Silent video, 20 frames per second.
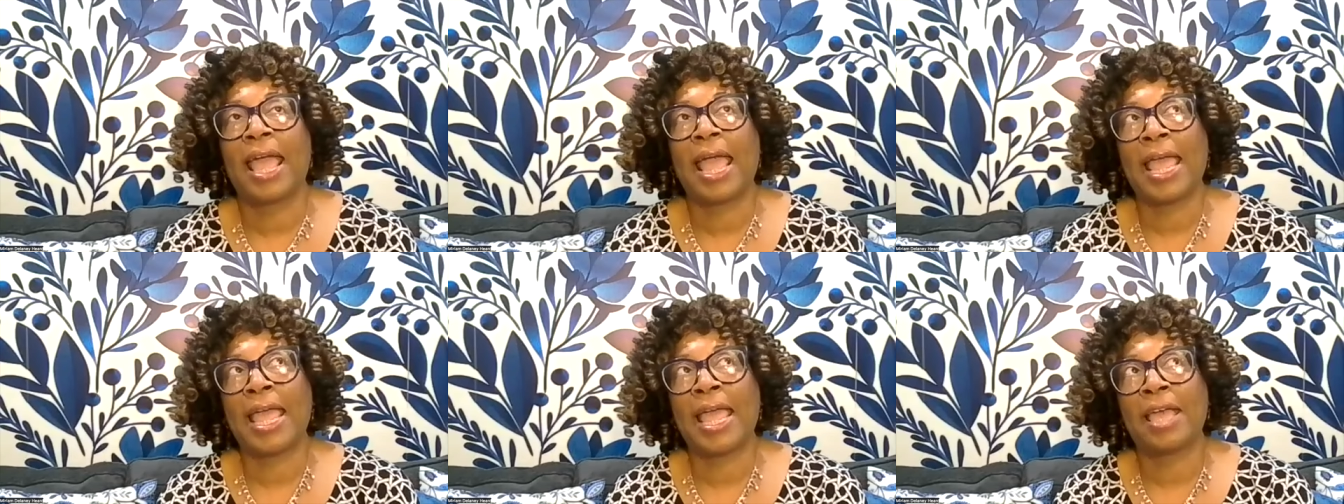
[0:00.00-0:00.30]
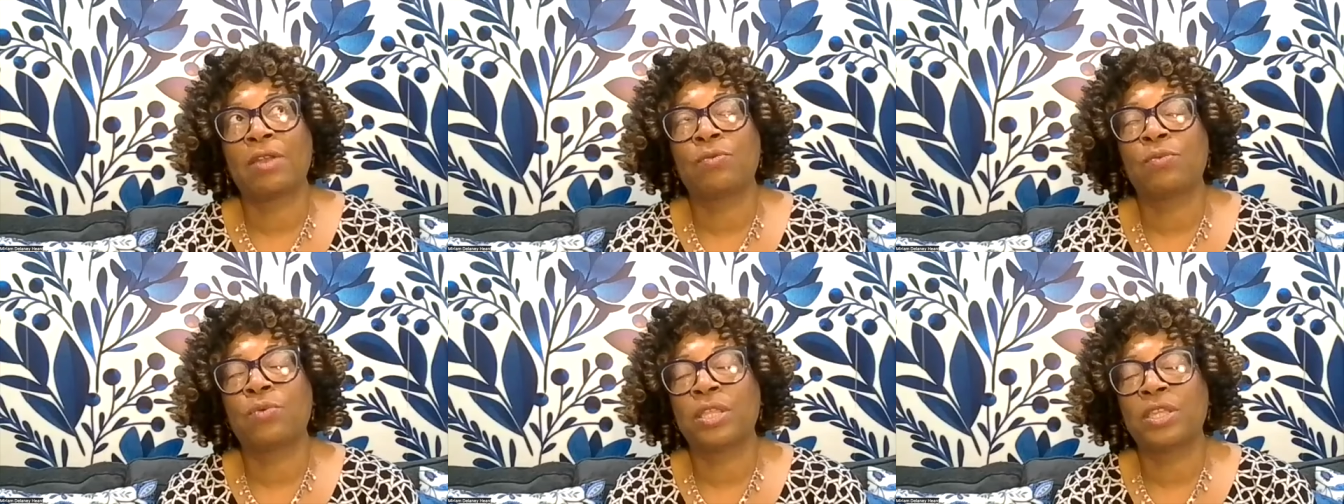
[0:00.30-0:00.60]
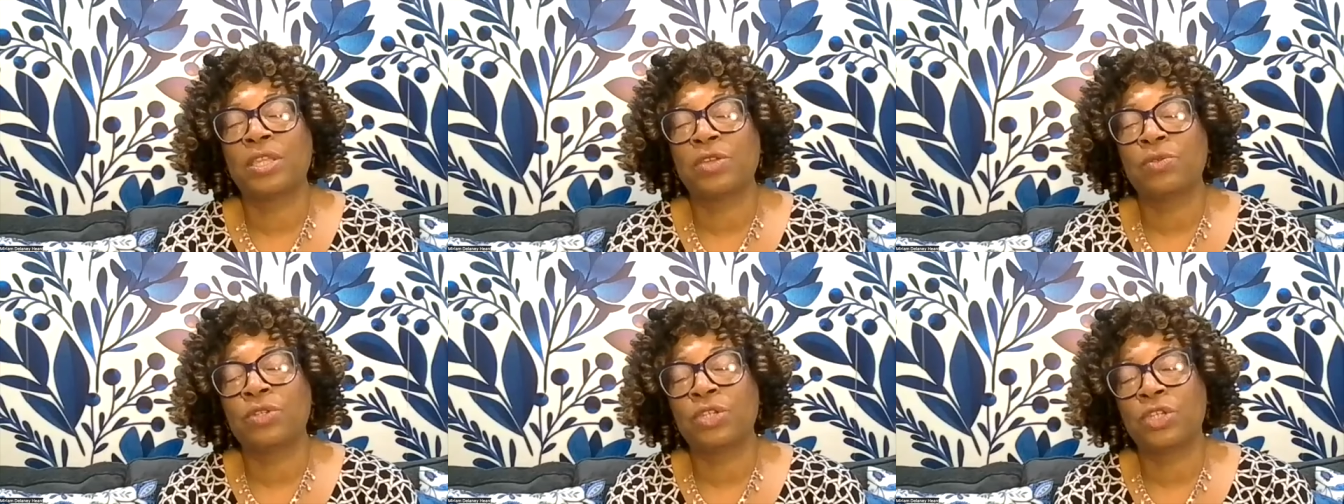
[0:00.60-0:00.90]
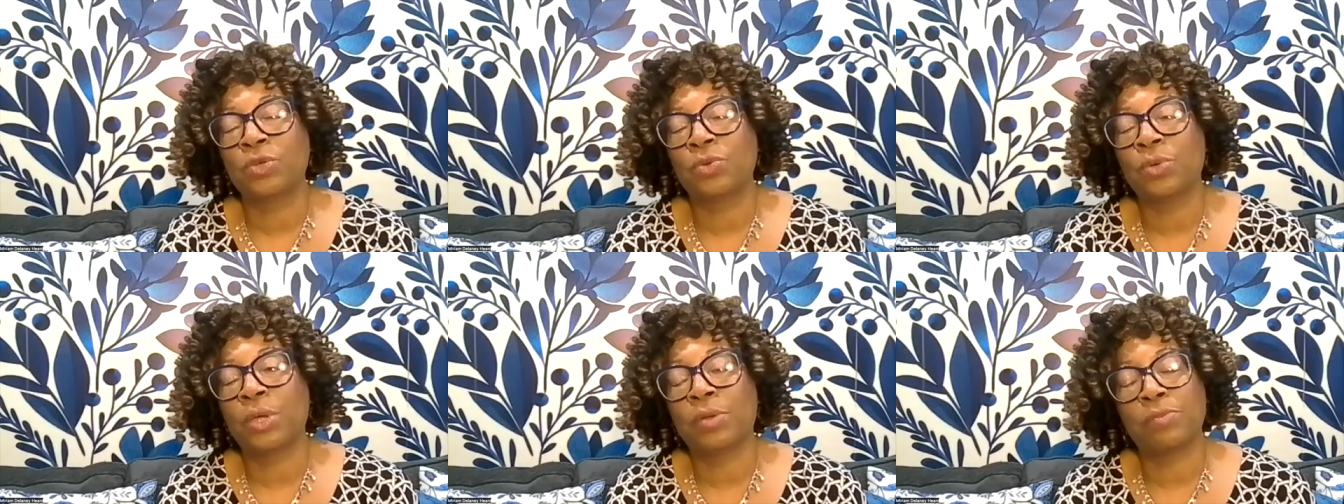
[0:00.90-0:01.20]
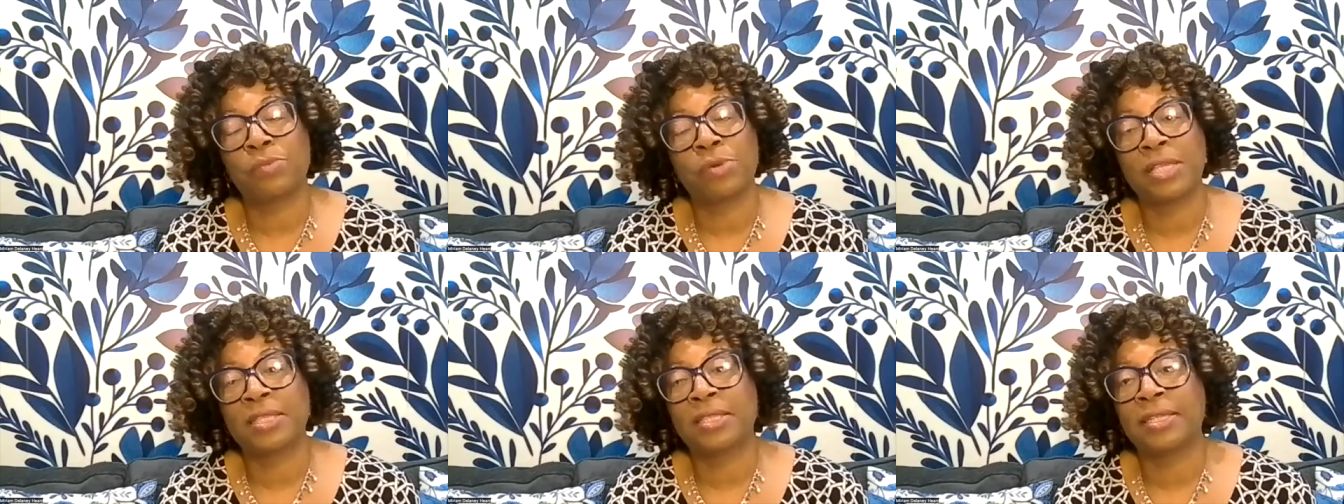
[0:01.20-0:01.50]
And when you do,
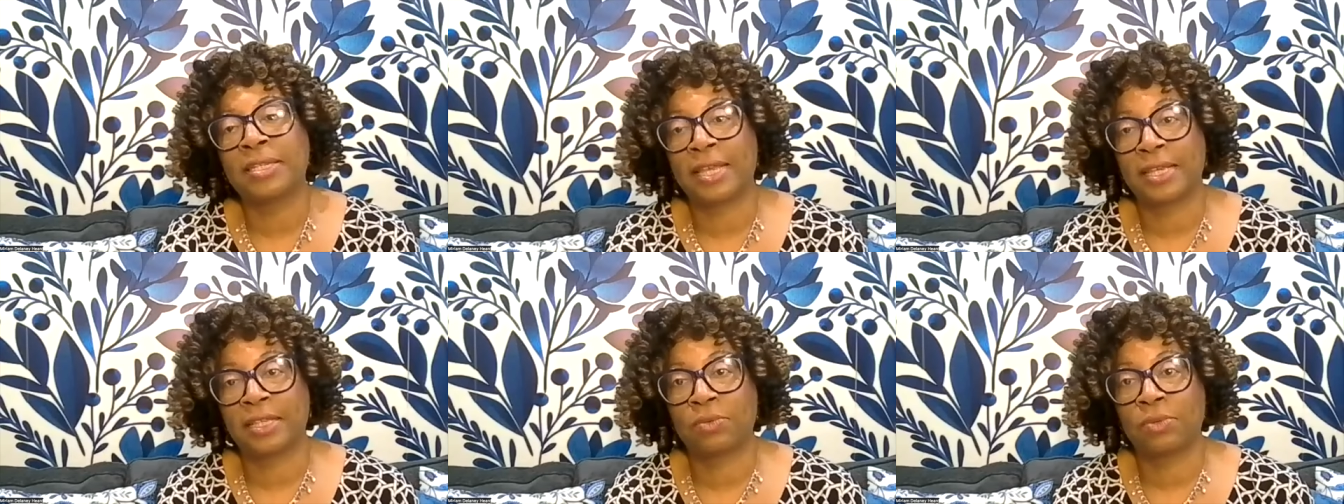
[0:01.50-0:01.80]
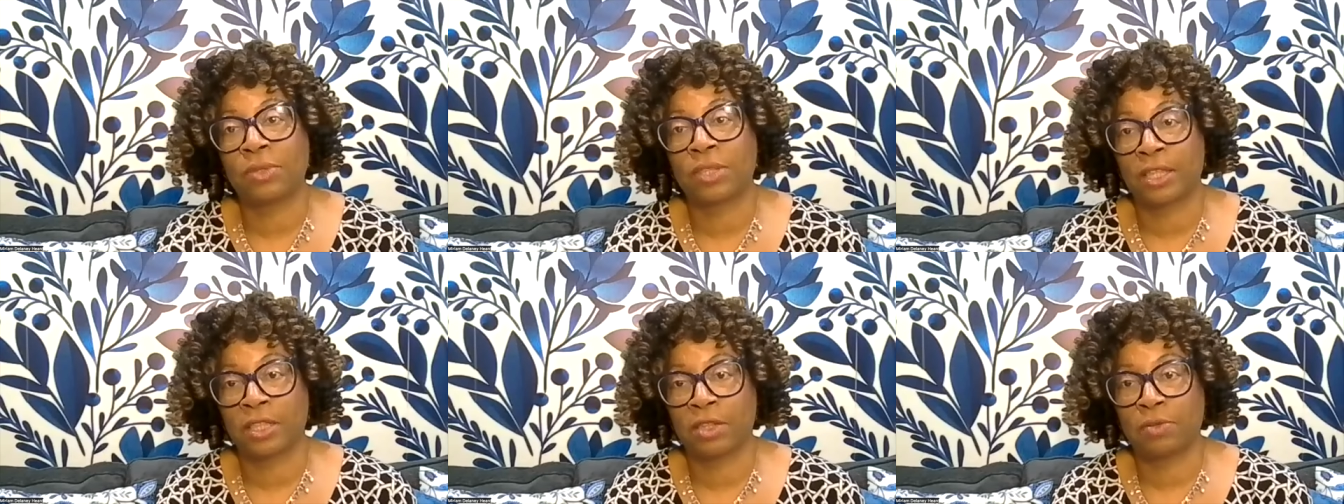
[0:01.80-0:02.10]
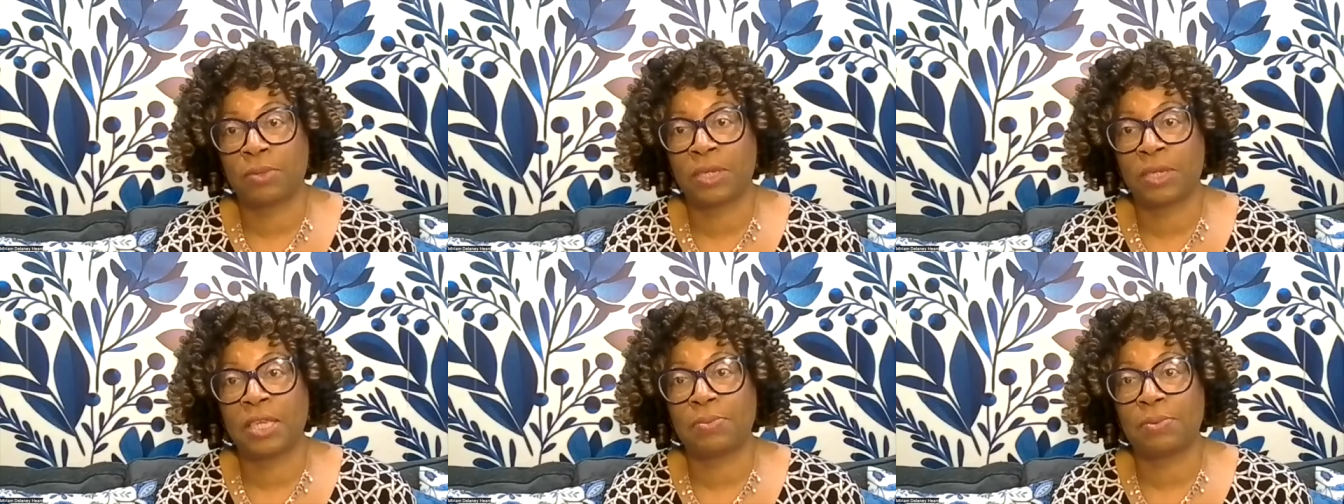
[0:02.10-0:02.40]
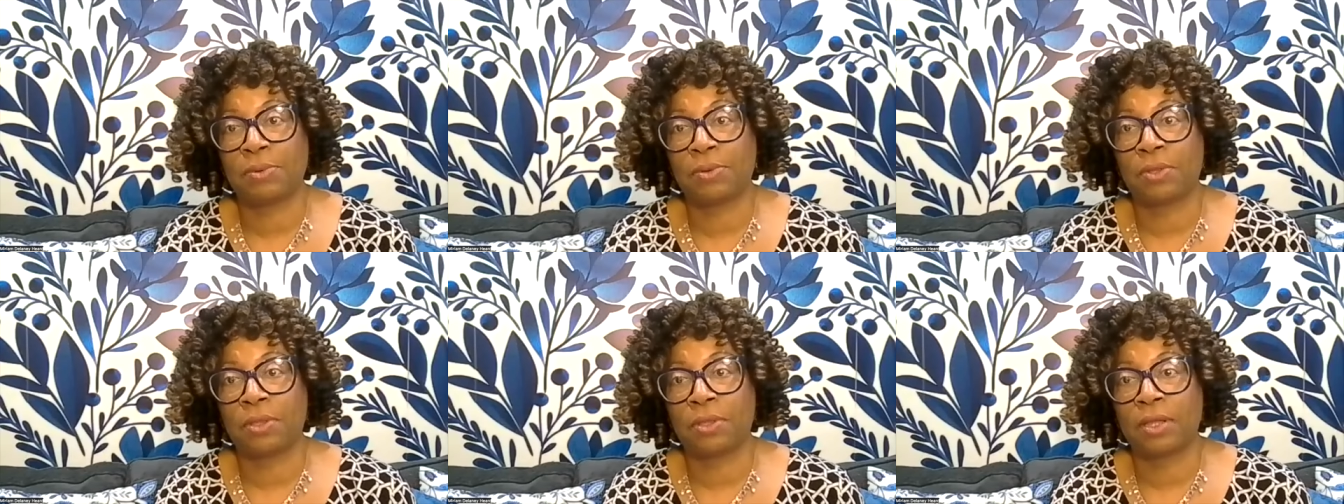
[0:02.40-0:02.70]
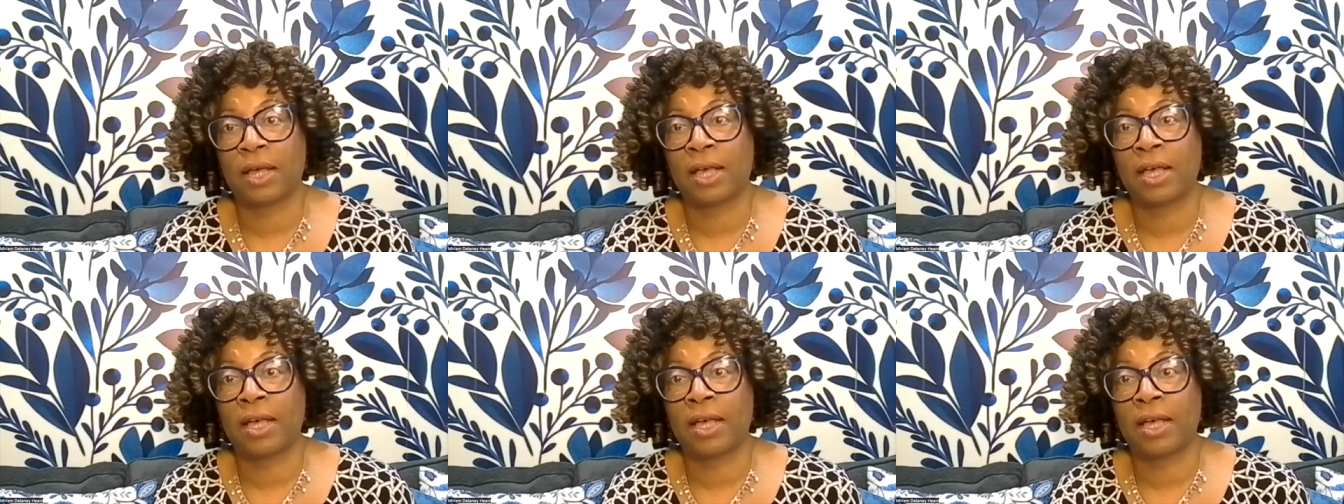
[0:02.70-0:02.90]
it resonates with other people,